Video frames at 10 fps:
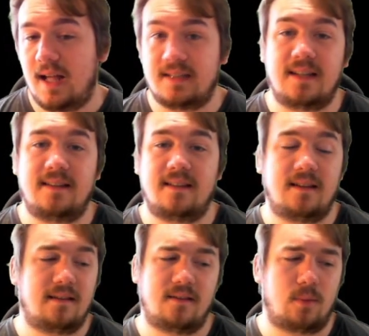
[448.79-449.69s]
And
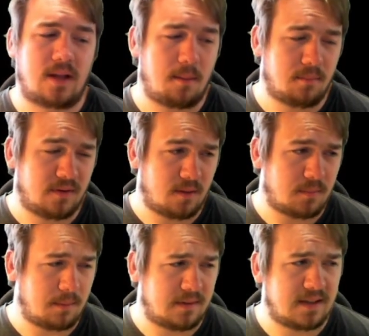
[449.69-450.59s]
this is what happens
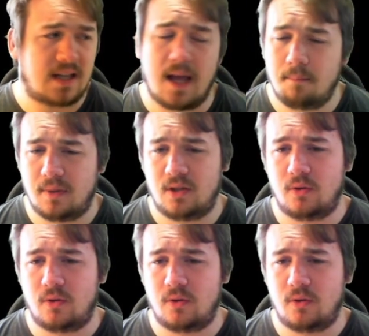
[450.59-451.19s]
sometimes in the Gambit.